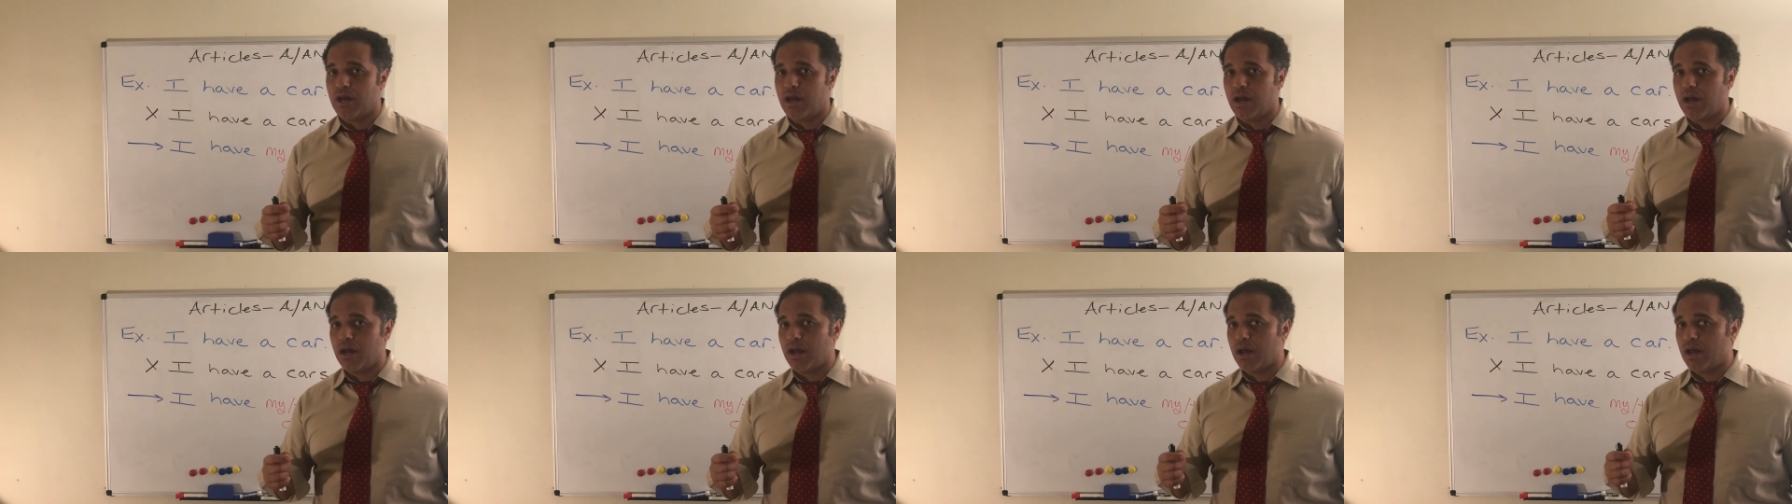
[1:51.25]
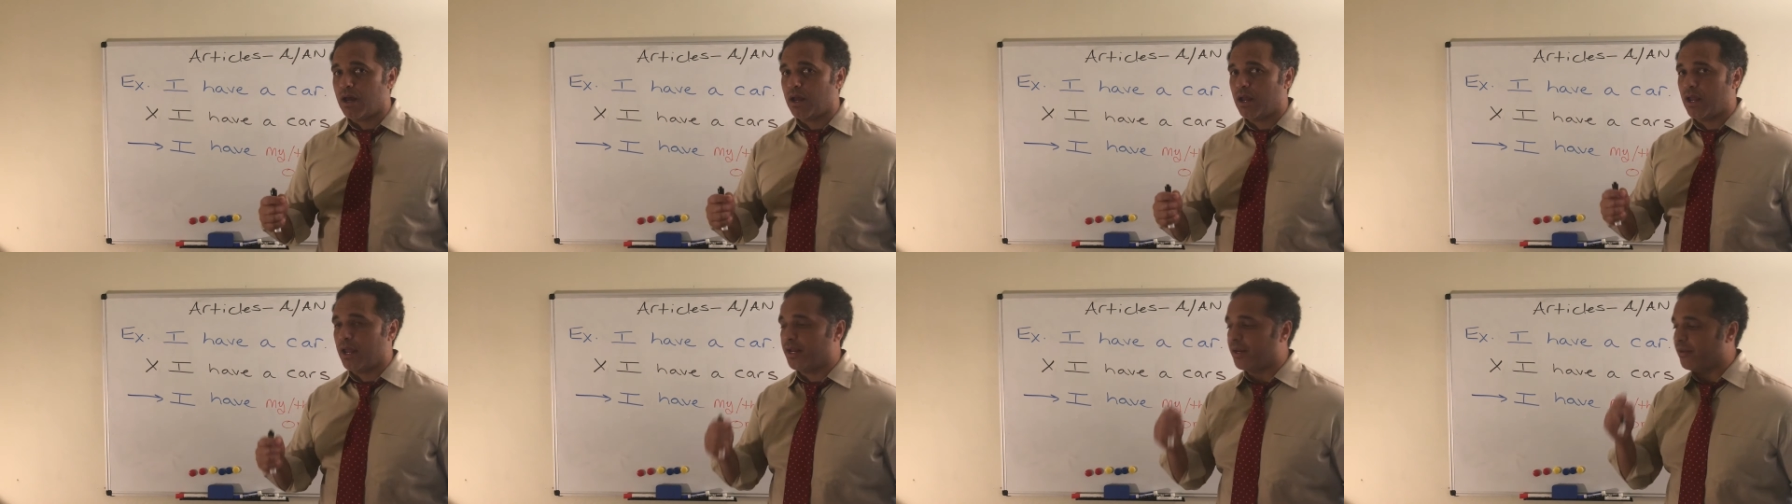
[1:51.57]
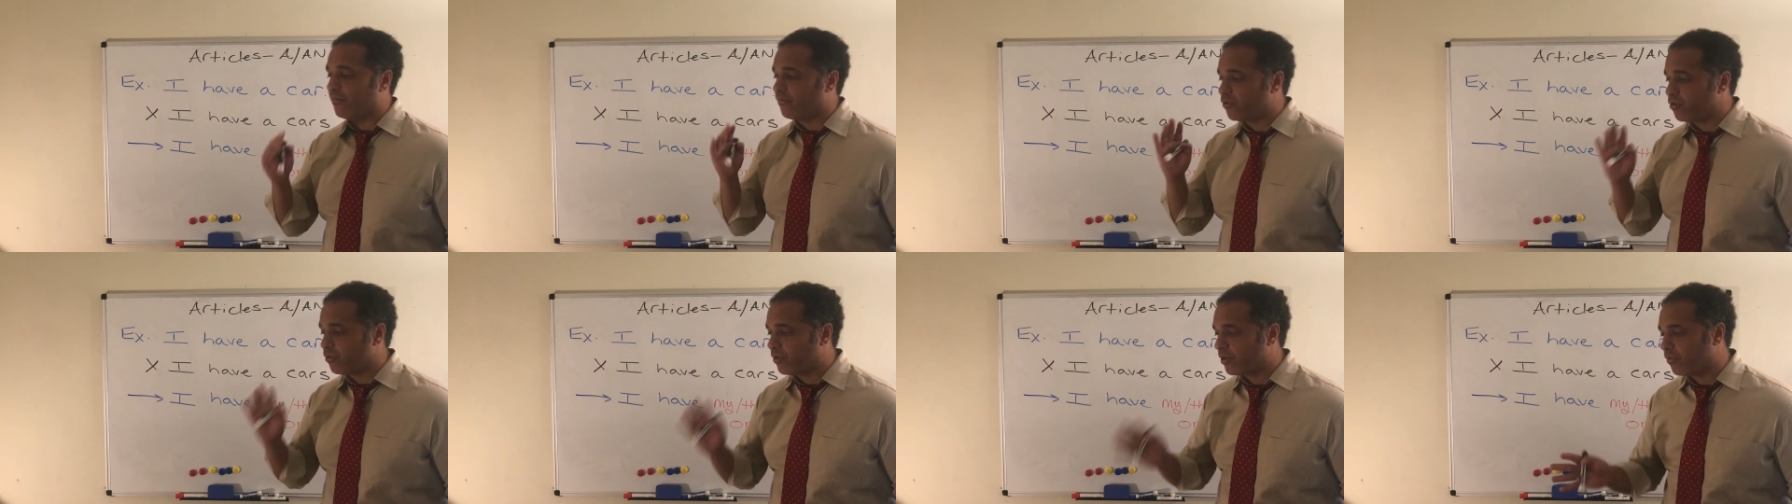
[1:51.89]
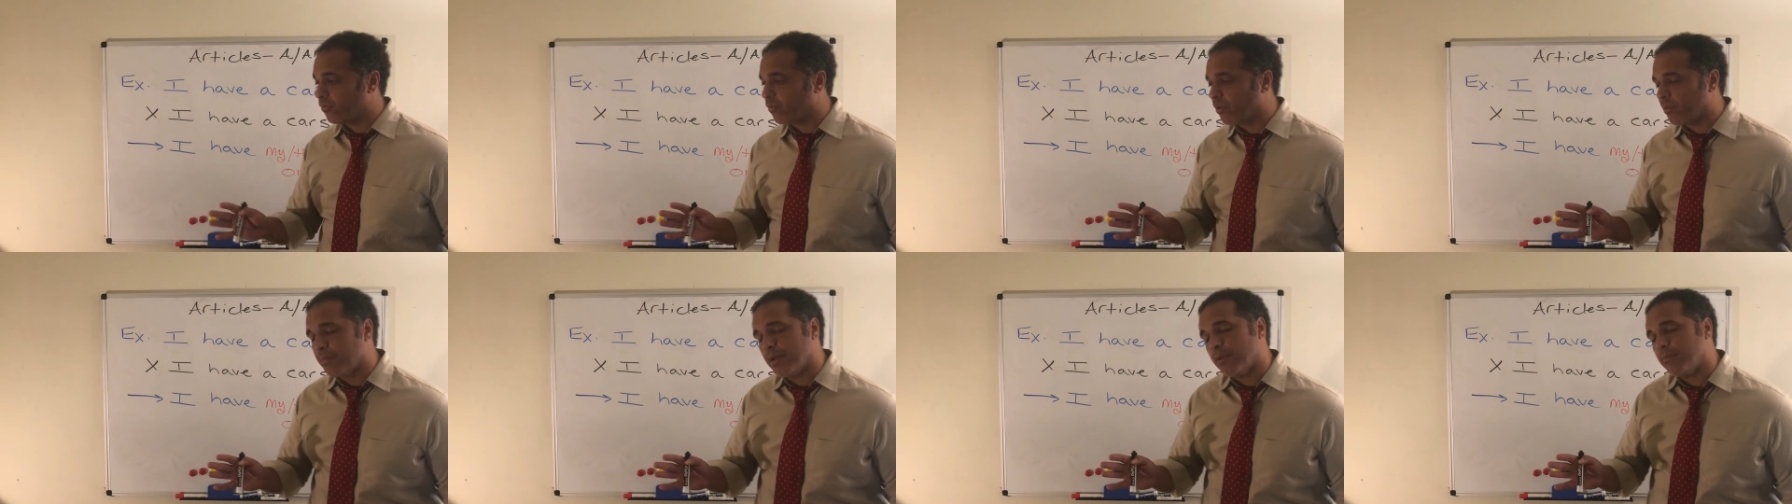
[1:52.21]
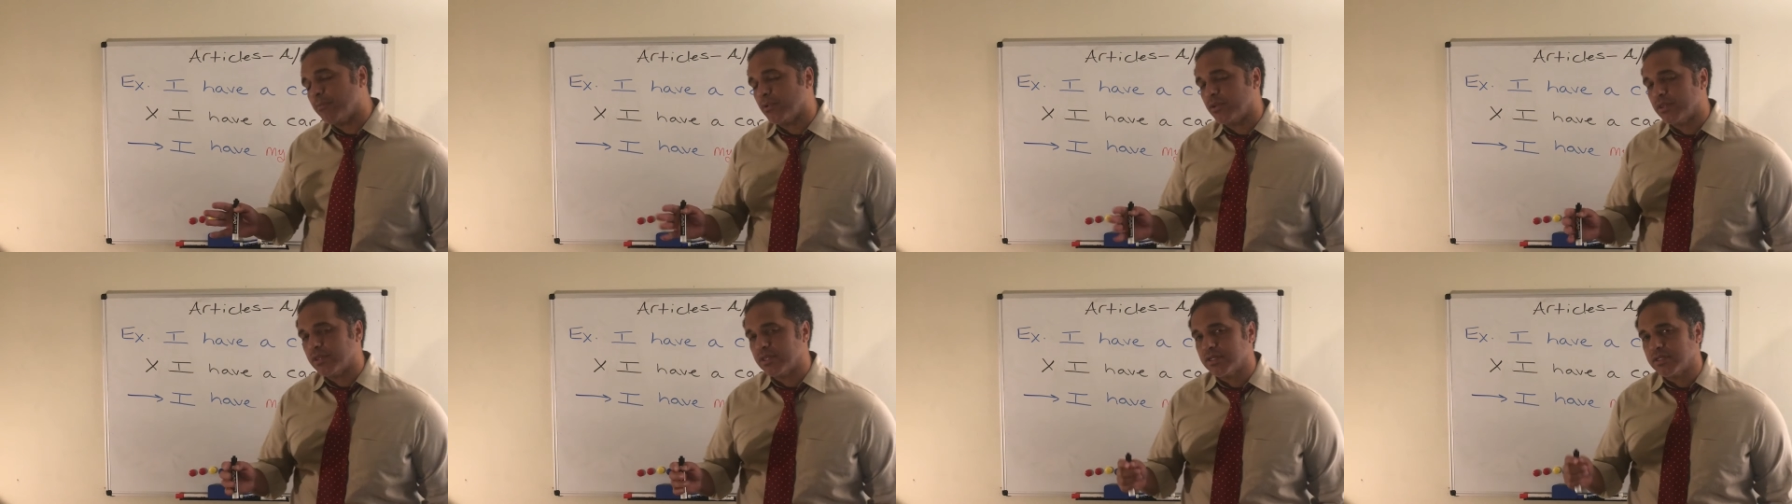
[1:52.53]
and if you can
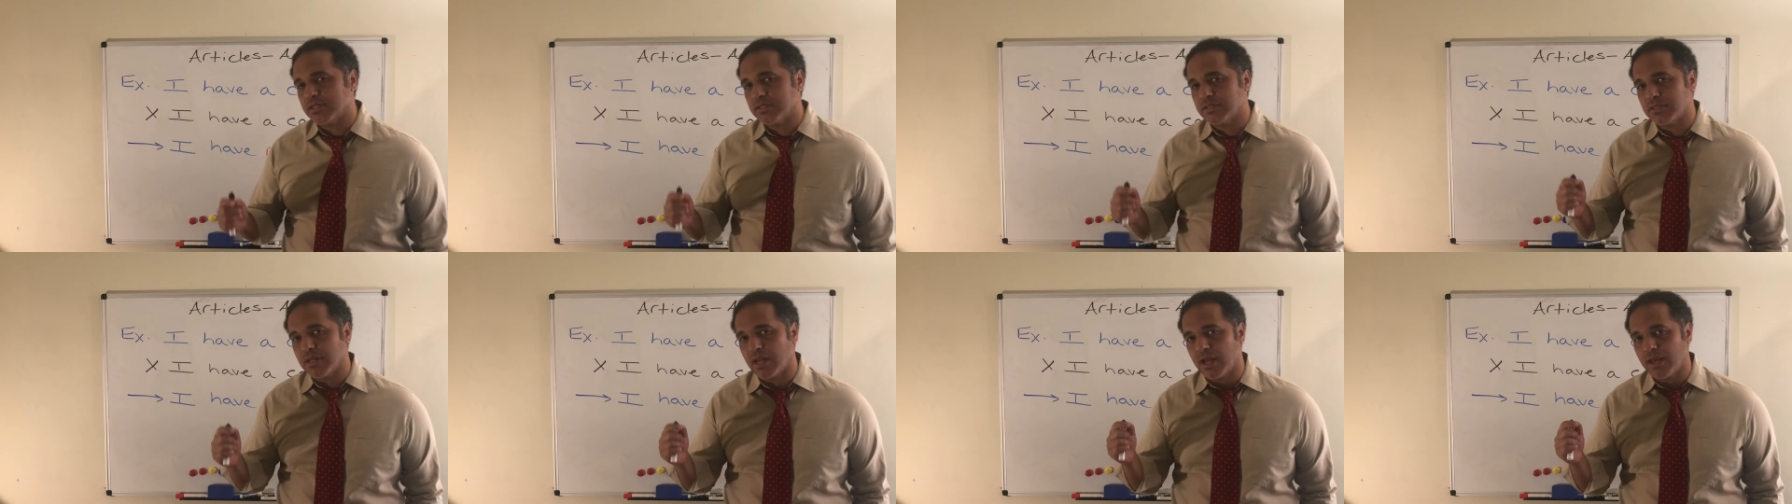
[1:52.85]
remember this,